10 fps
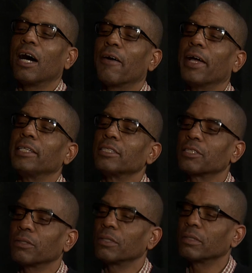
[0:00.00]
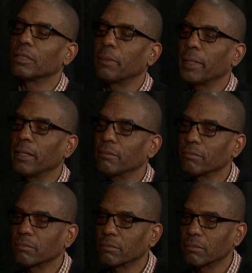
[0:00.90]
right, so
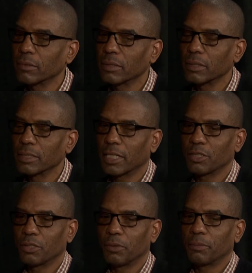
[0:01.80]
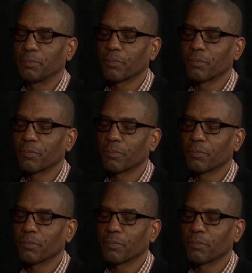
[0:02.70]
let's get to it.